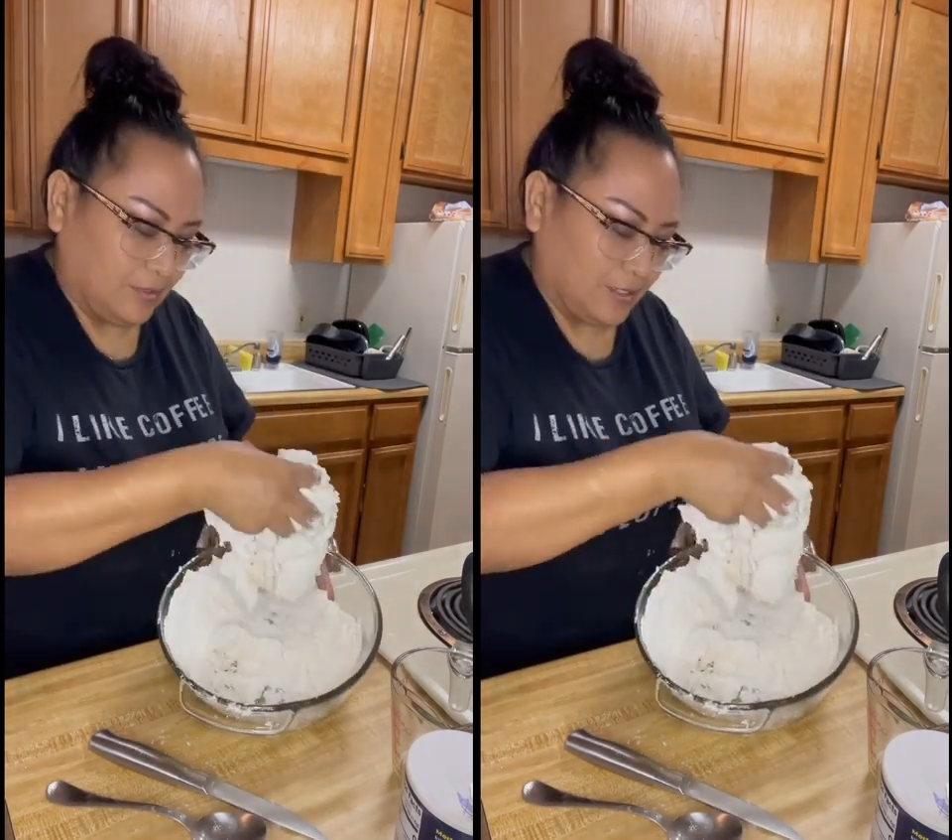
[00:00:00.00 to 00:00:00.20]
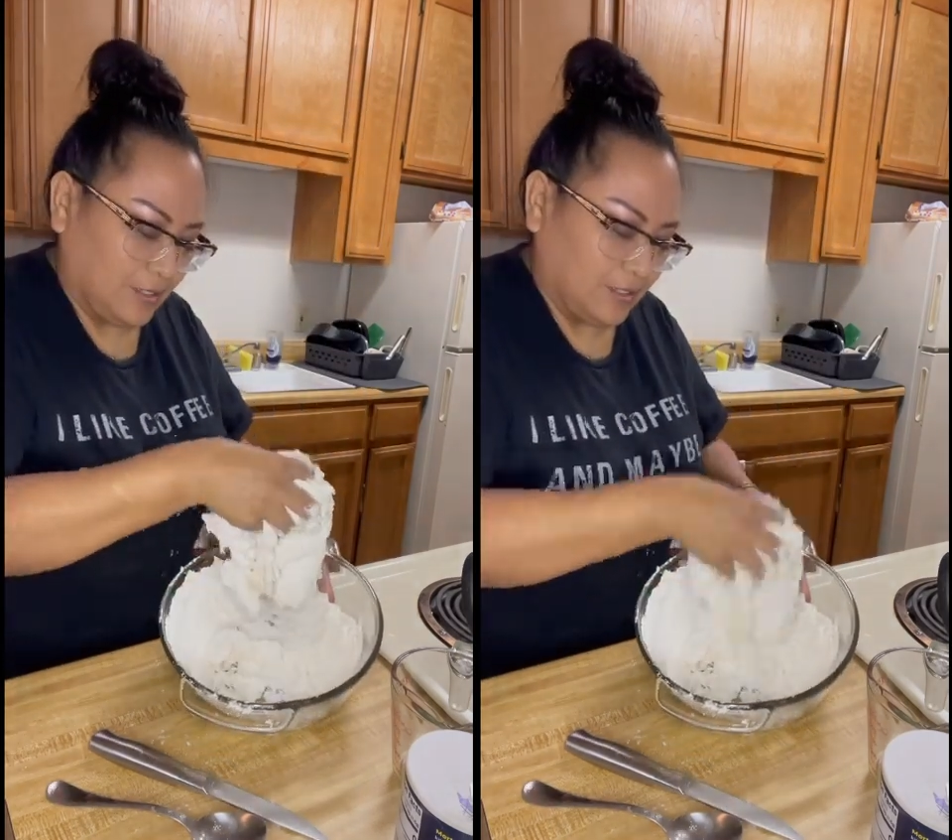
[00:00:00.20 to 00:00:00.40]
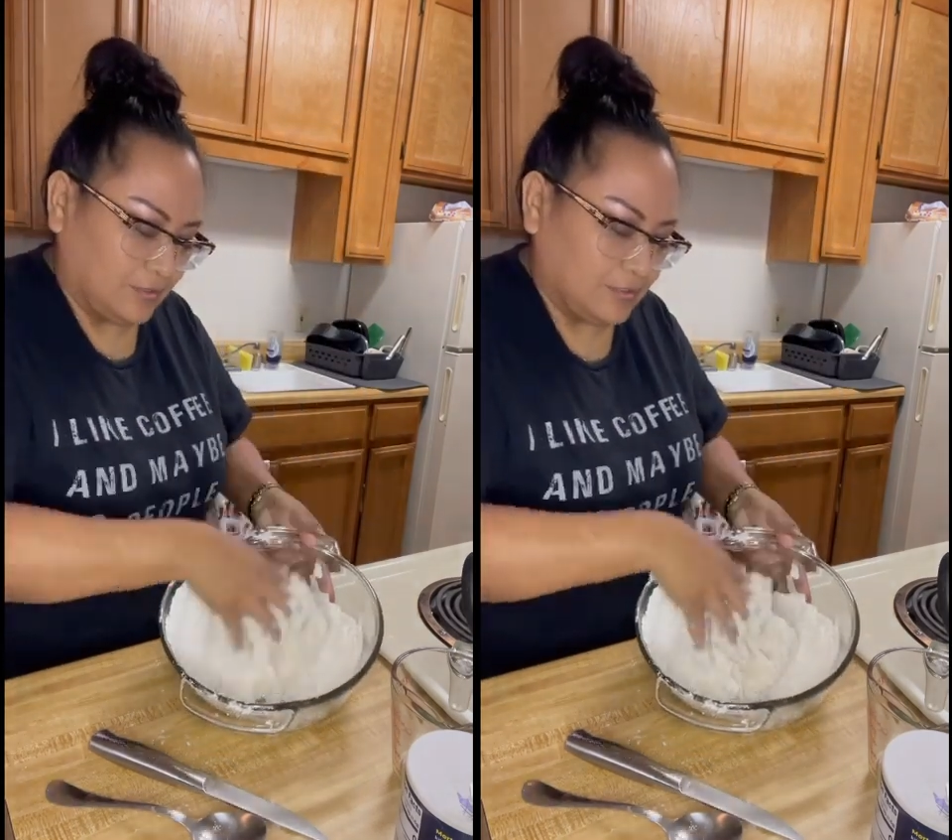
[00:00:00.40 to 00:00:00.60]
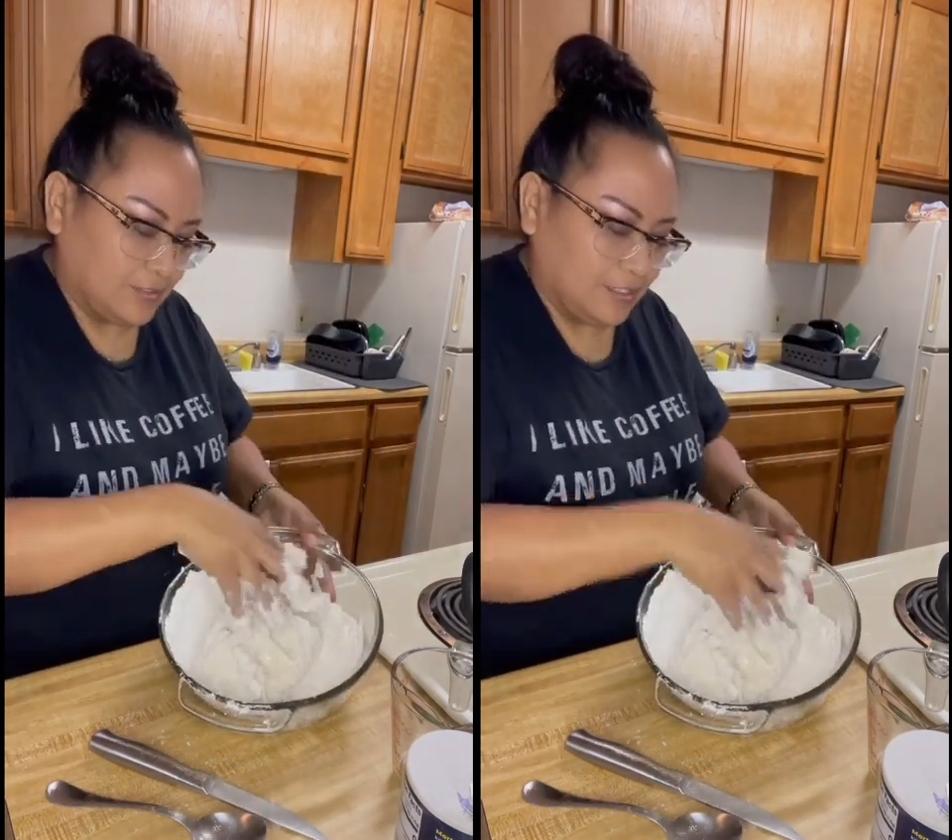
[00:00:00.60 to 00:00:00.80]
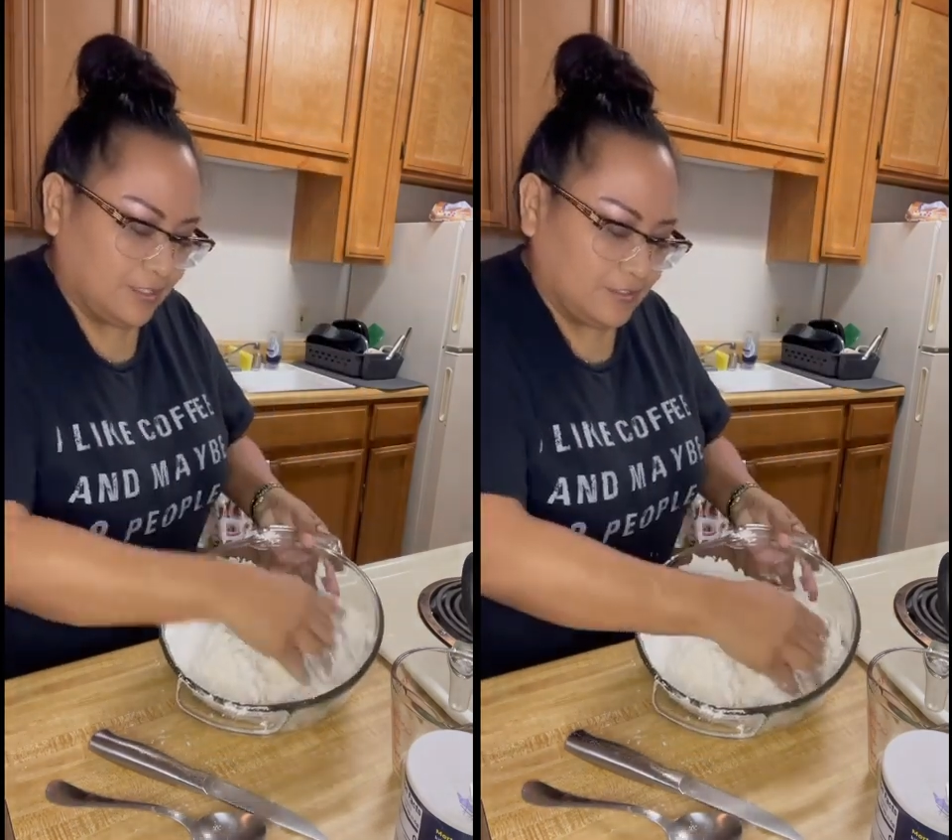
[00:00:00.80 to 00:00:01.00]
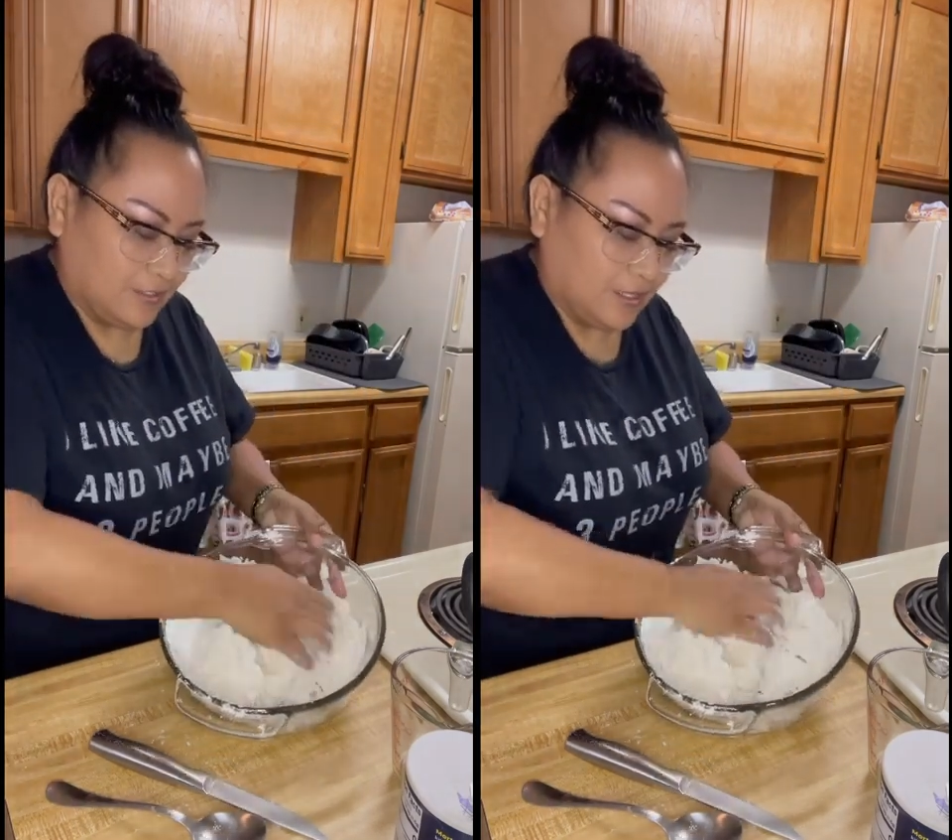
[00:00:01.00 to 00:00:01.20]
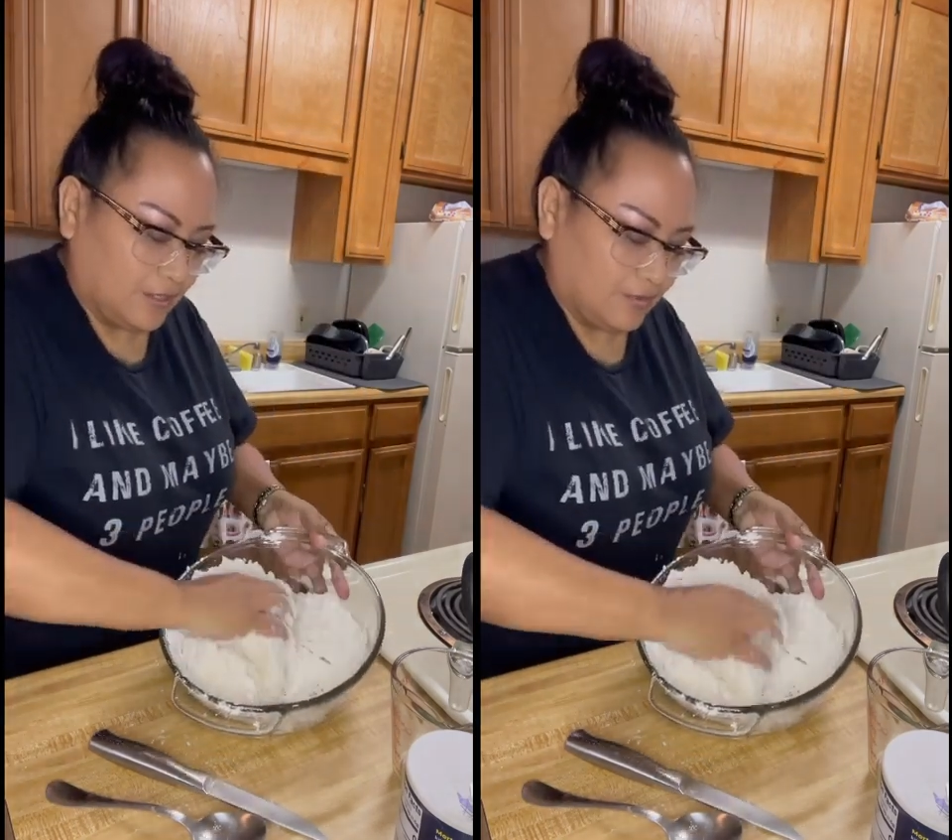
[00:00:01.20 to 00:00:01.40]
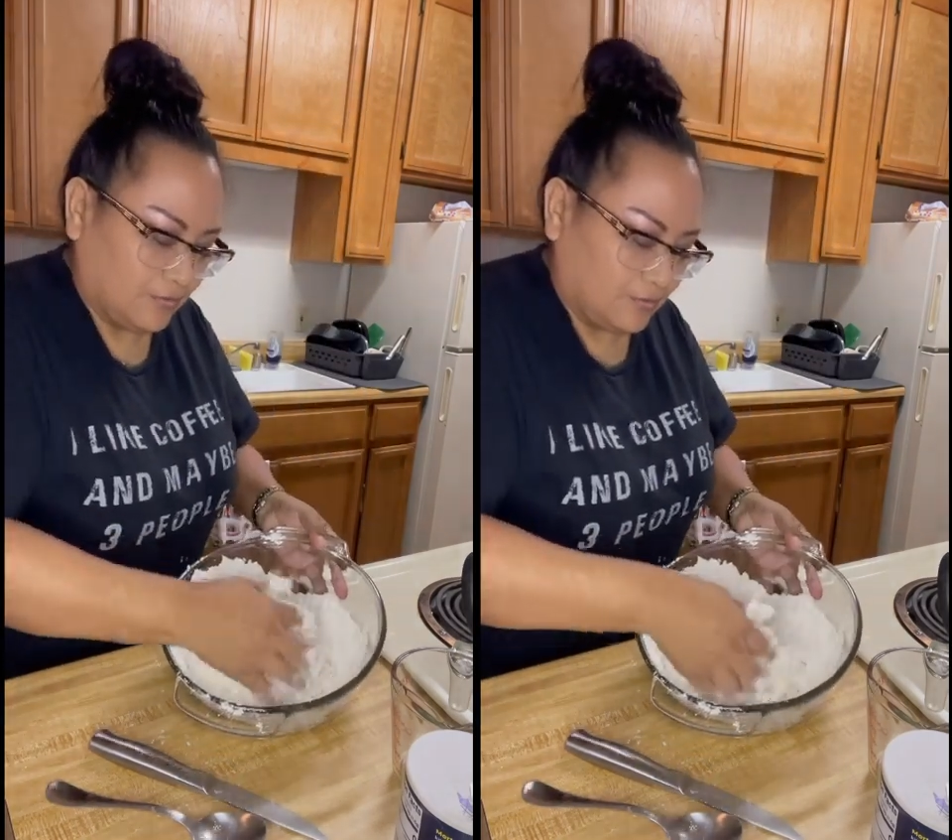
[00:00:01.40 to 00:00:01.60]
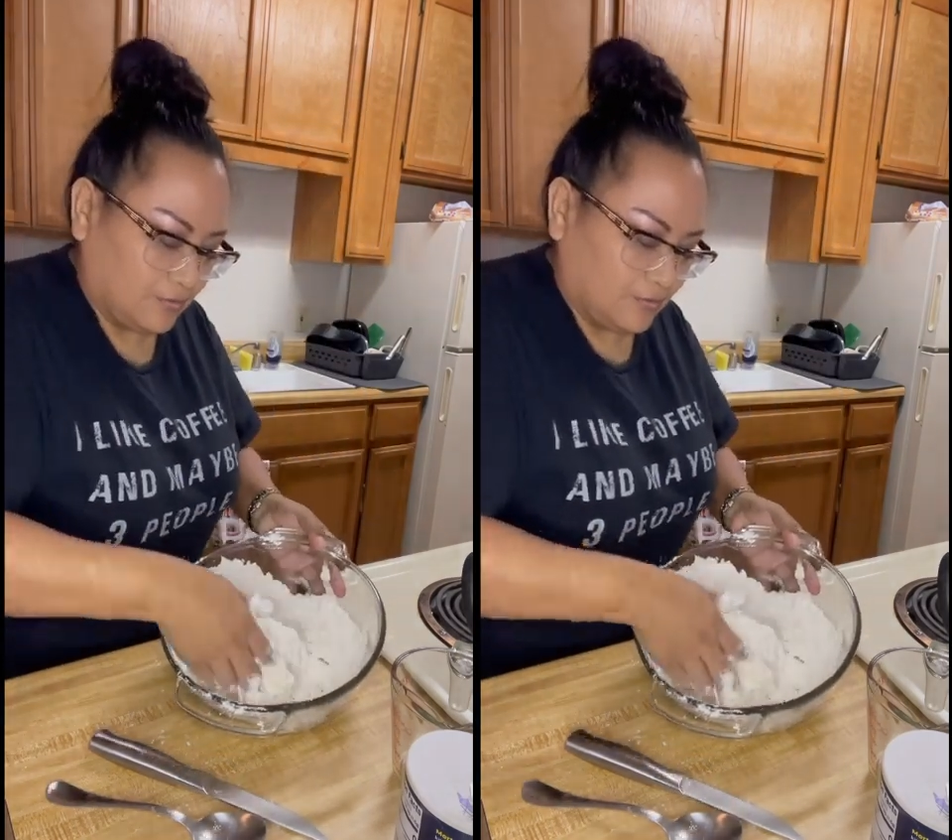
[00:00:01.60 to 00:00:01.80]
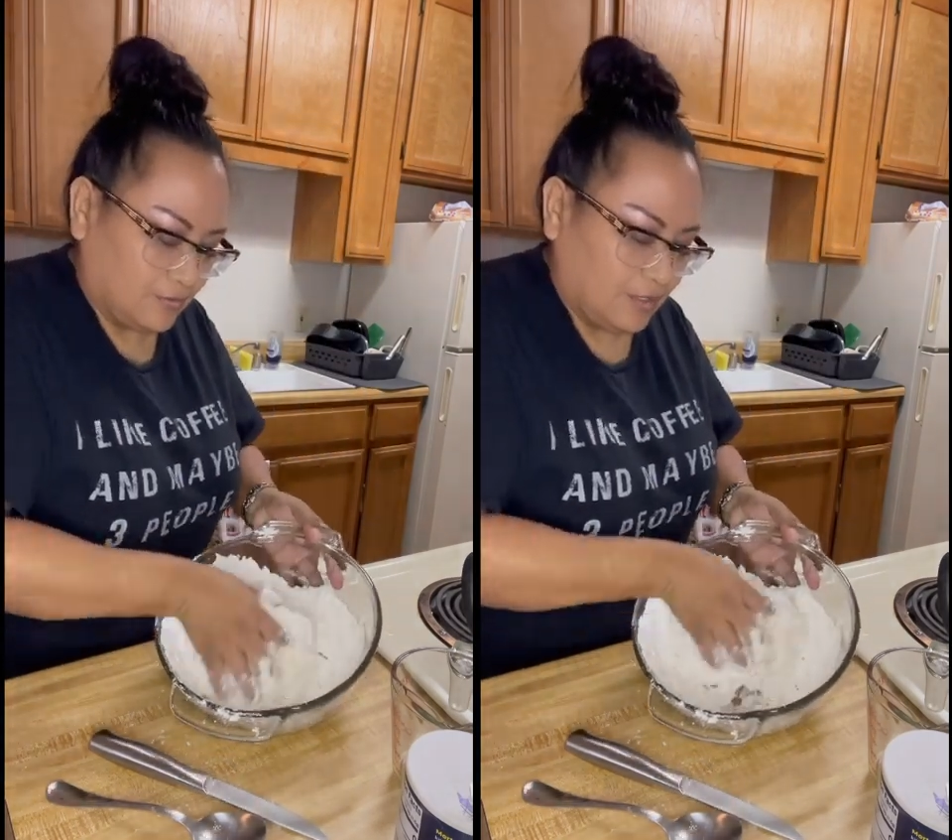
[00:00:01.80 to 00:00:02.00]
Okay, it's sticking
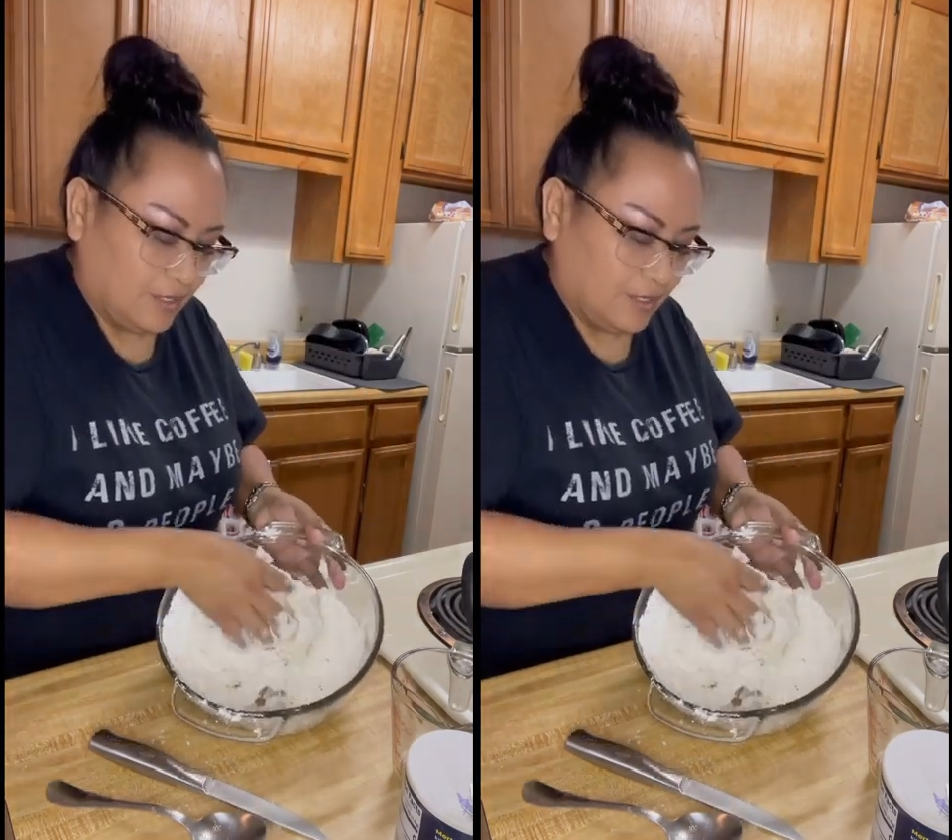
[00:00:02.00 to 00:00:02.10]
together.